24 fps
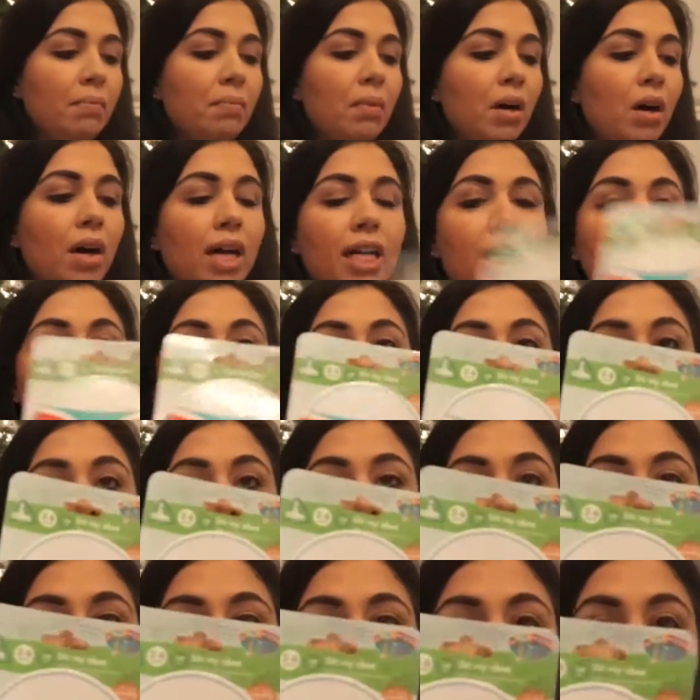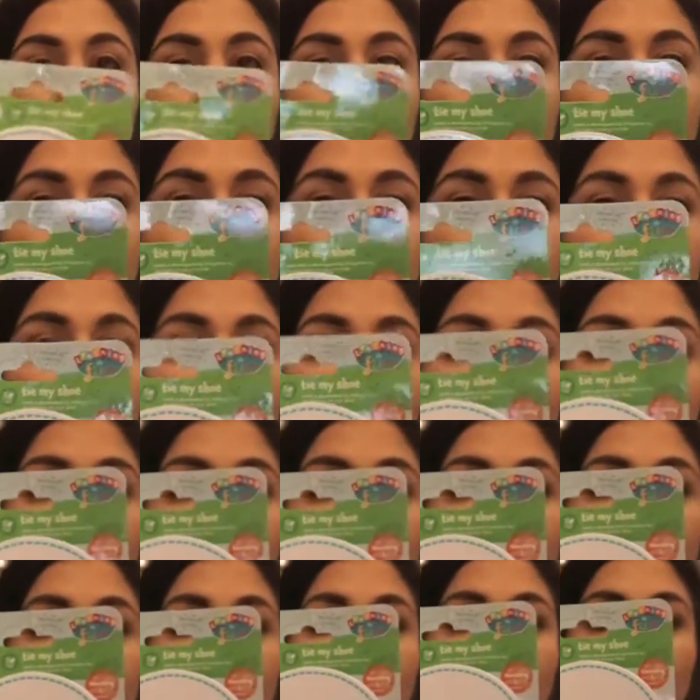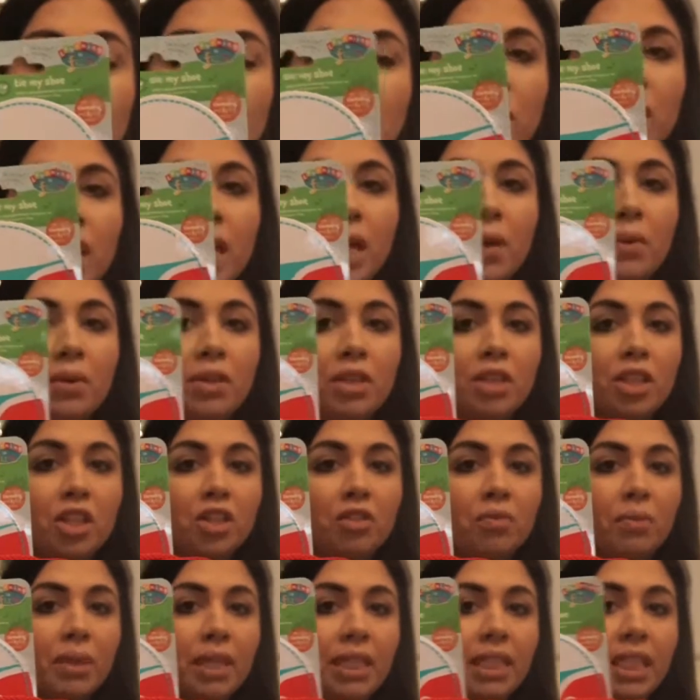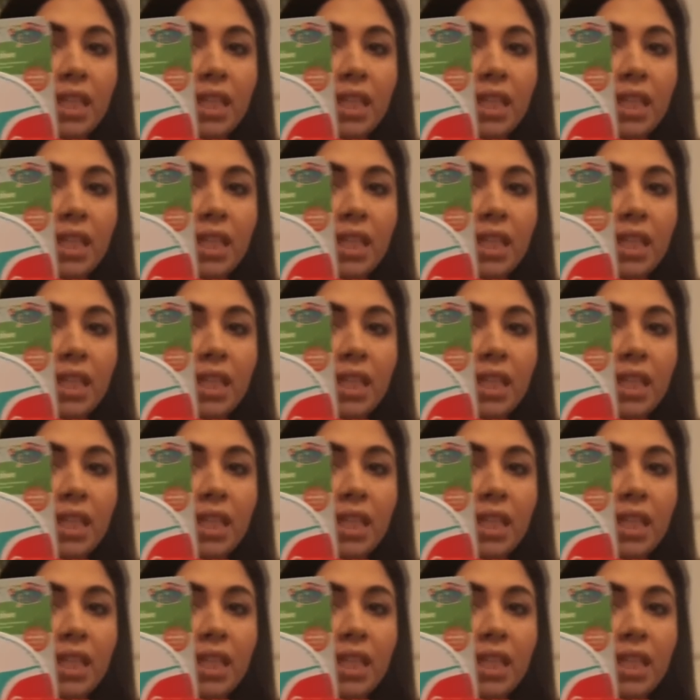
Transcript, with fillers: my shoes. I was out shopping with two of my